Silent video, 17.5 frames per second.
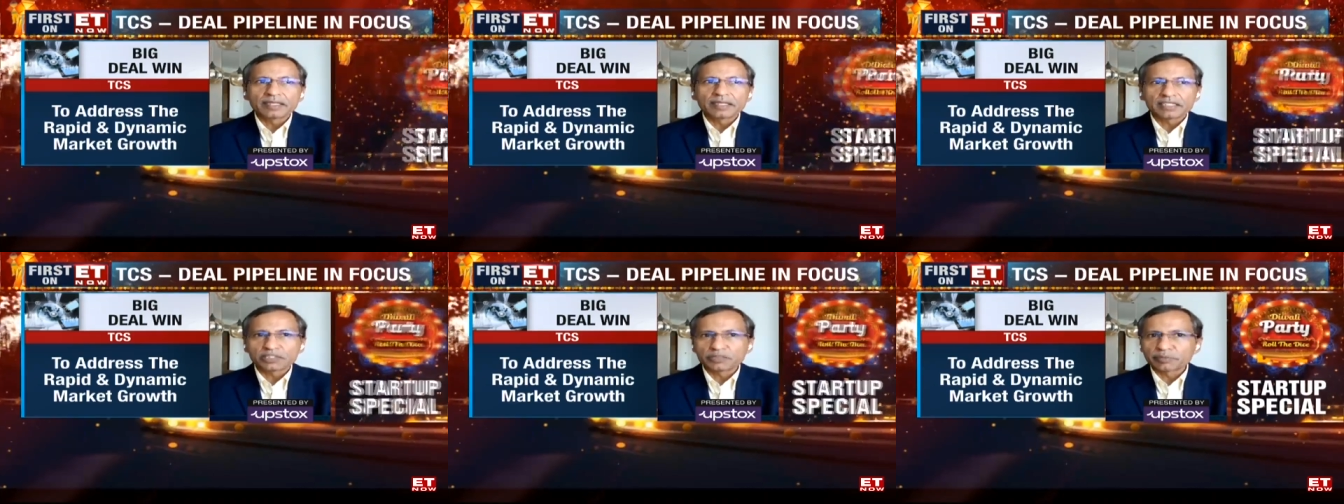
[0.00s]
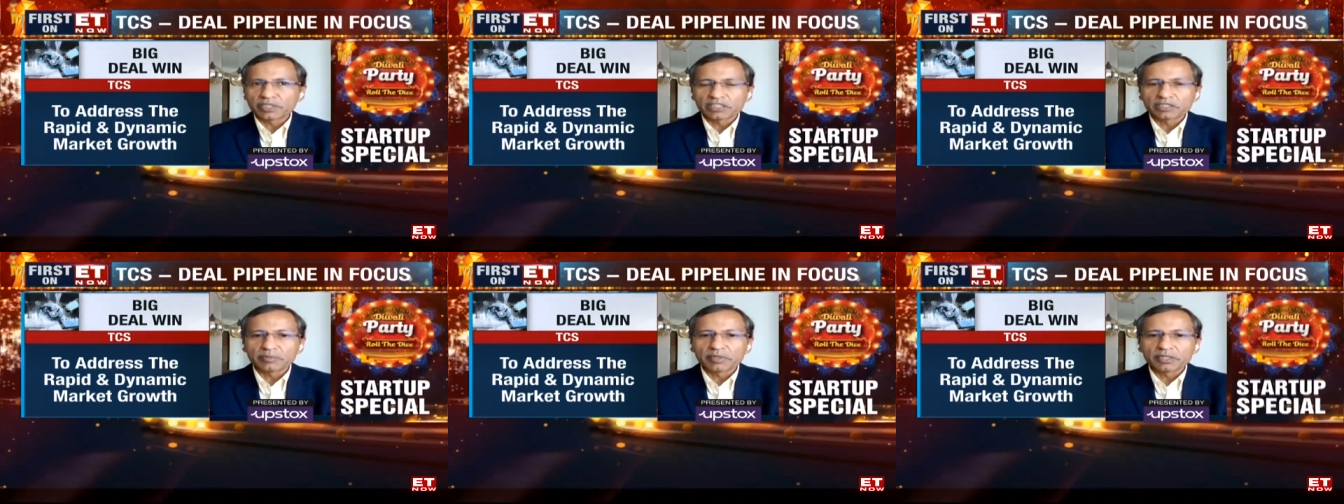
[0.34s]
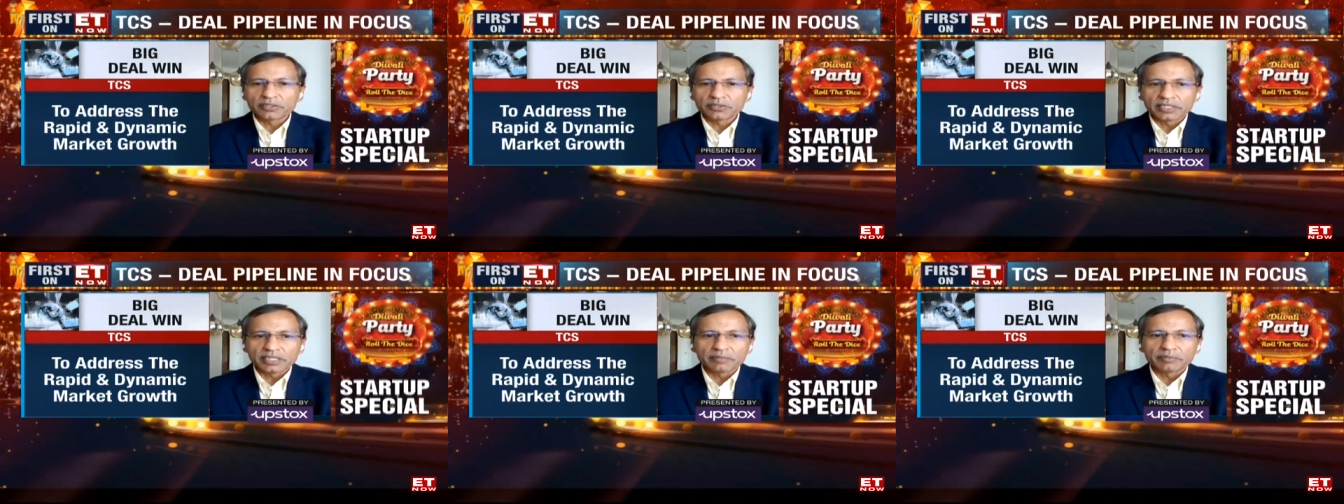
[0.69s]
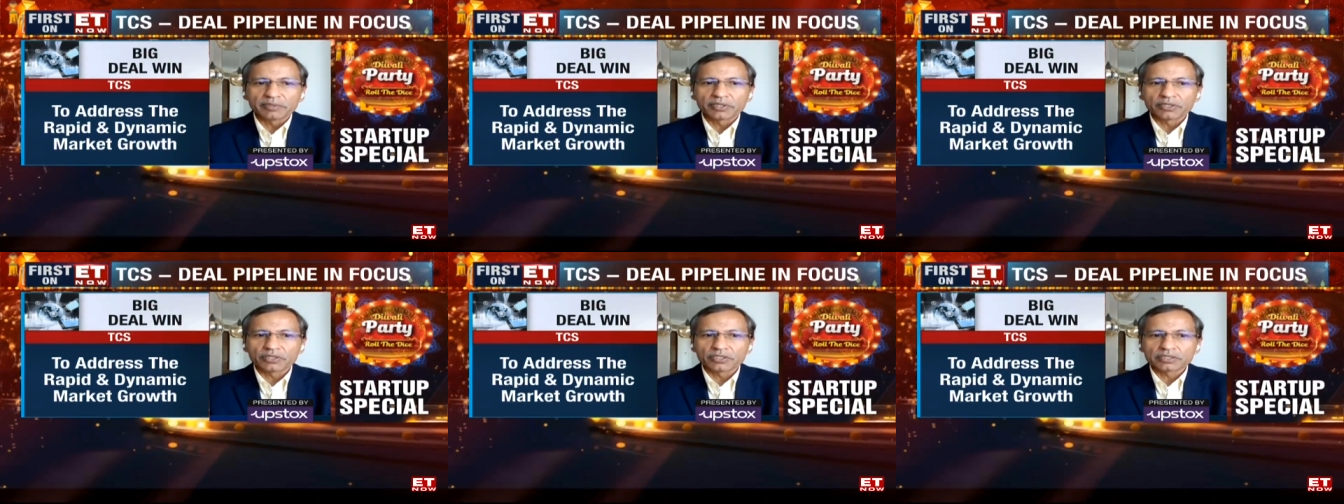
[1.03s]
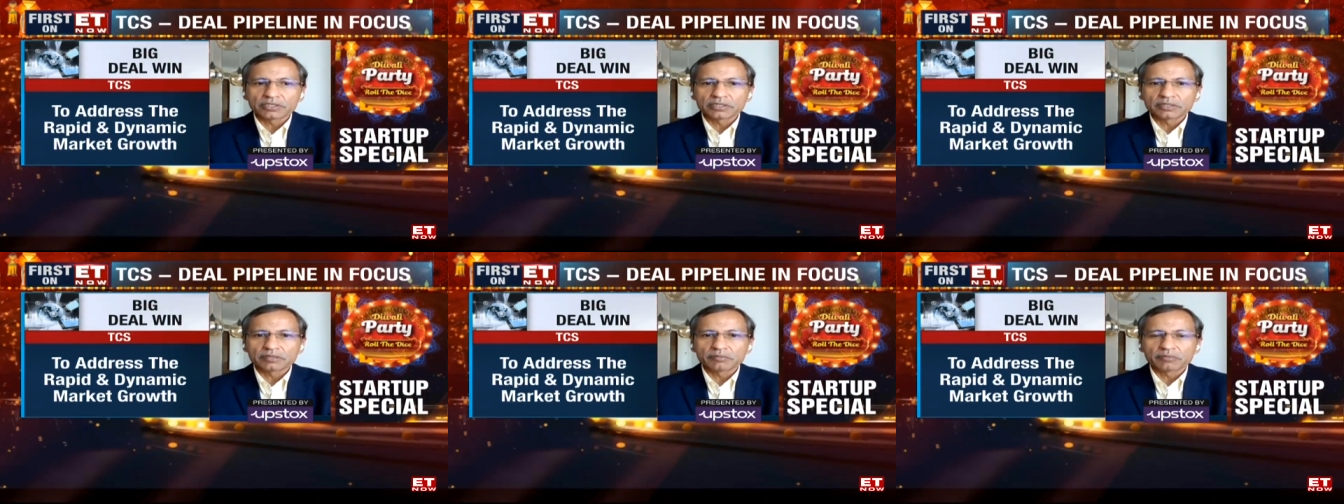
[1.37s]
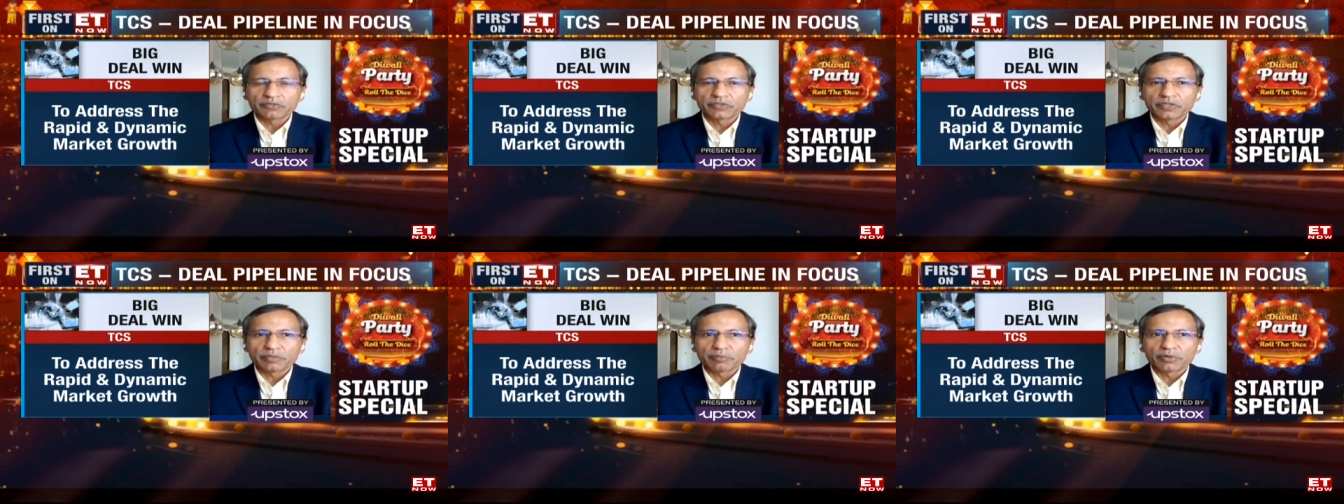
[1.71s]
That's possible today because
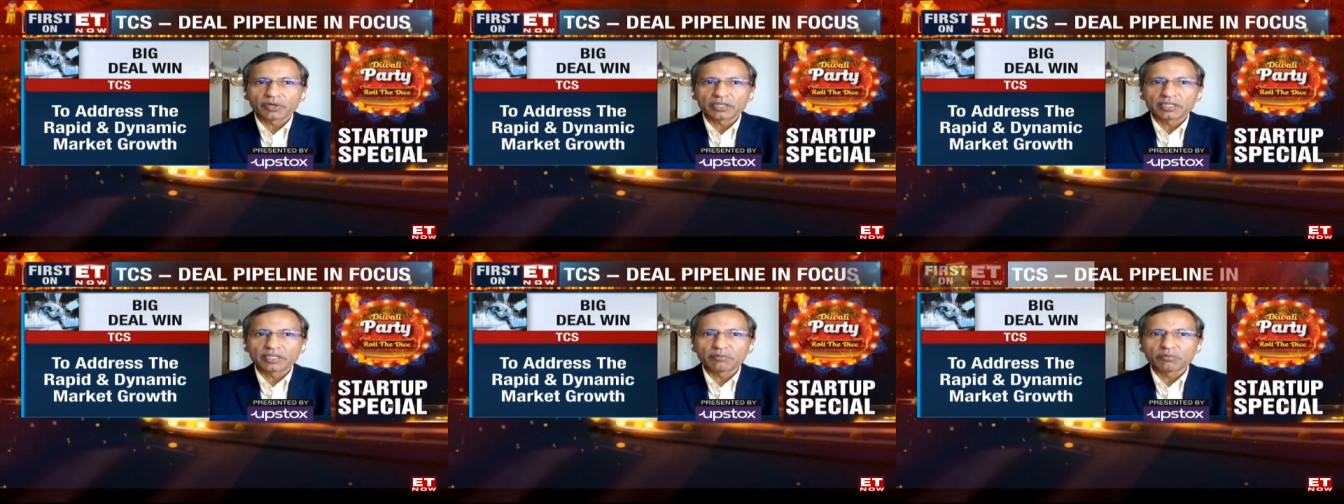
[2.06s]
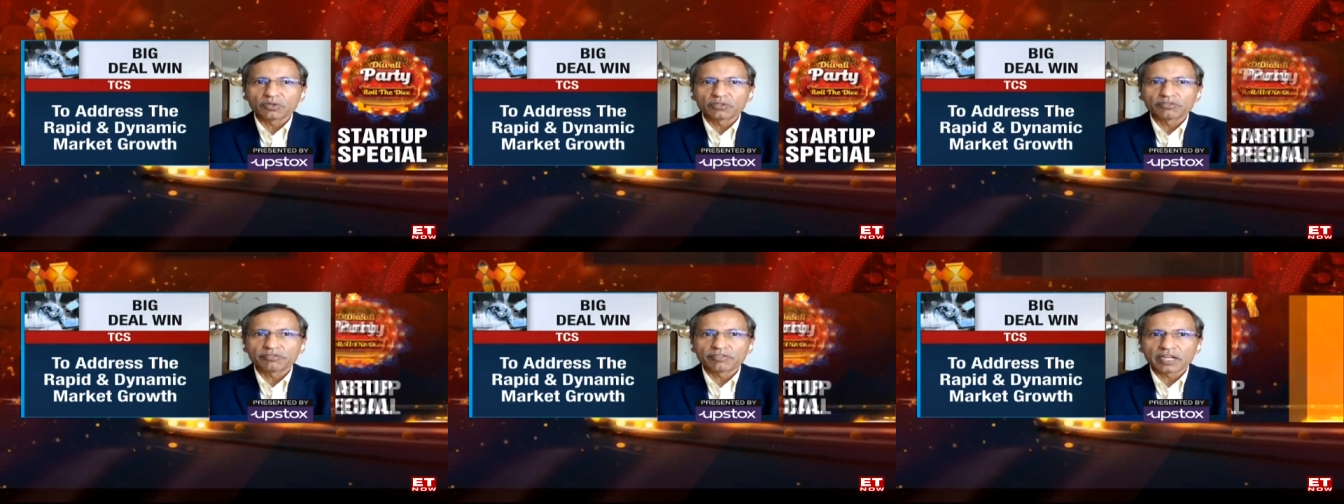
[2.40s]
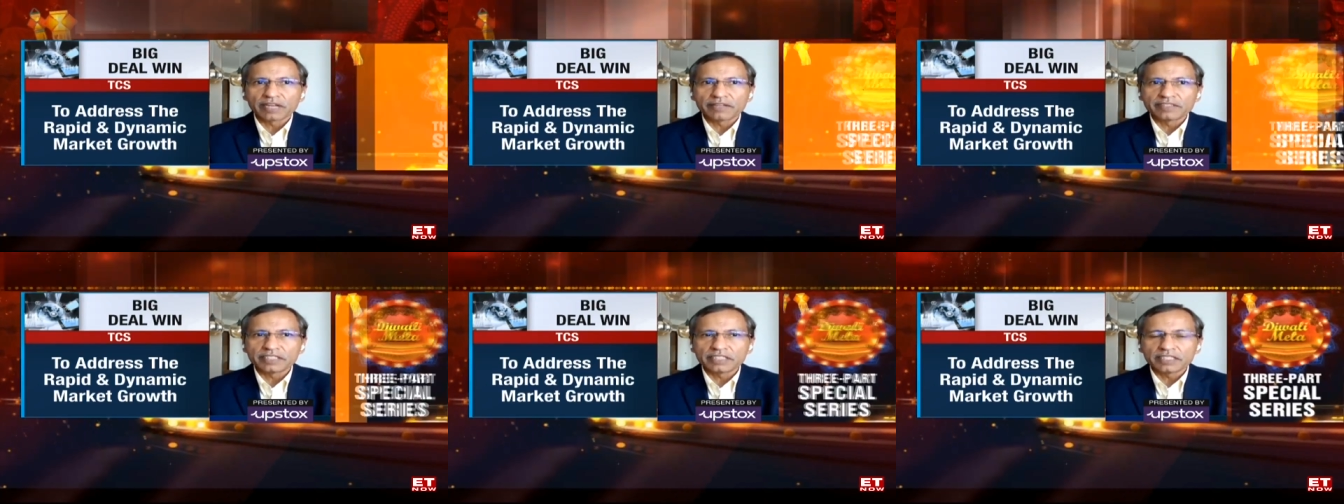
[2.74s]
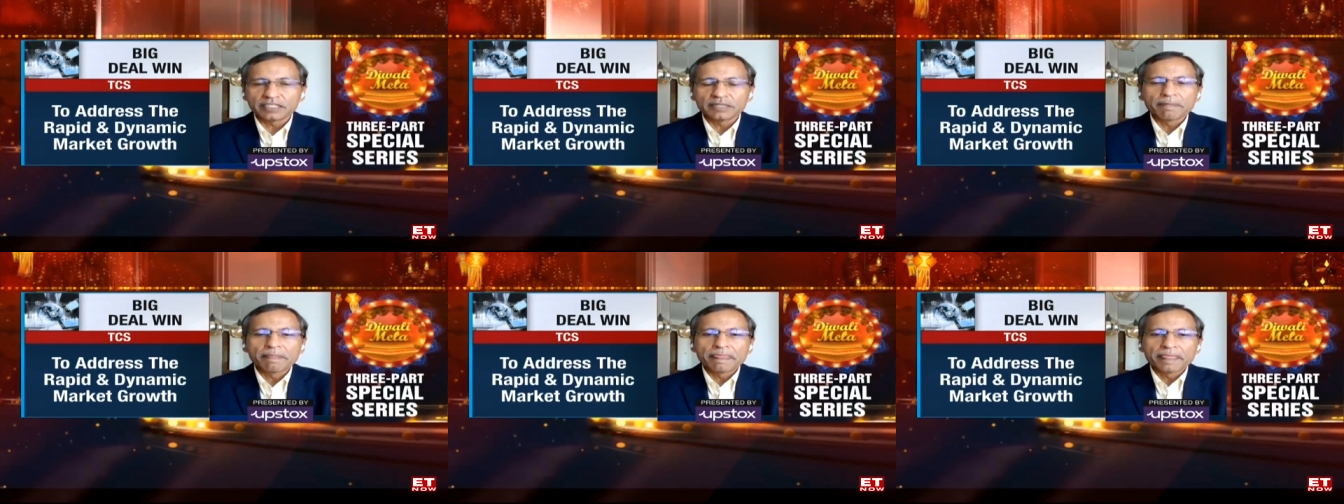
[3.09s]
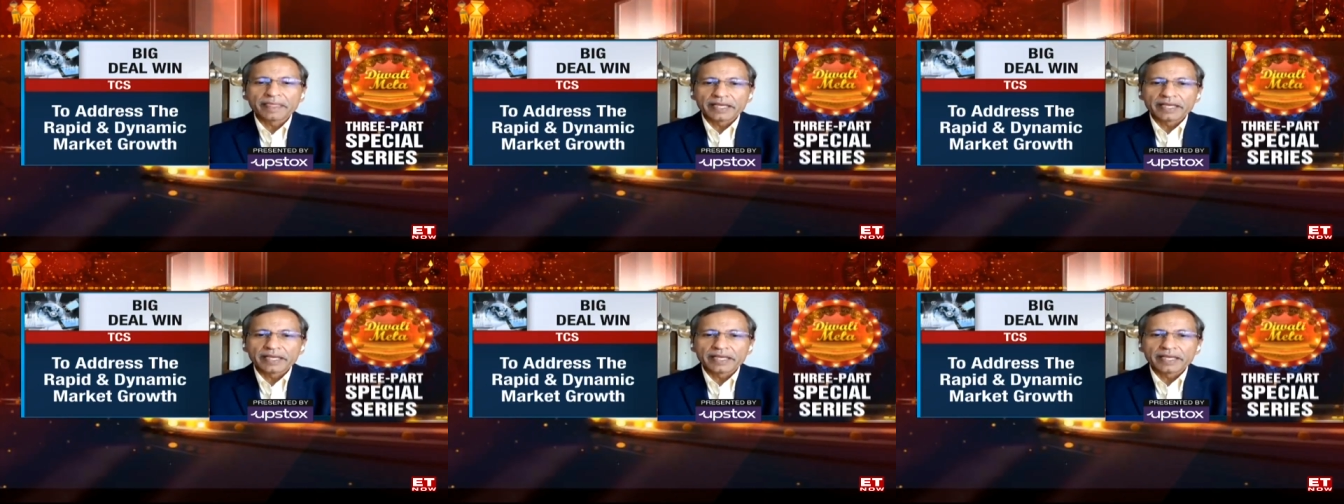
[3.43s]
we have brought in both 5G,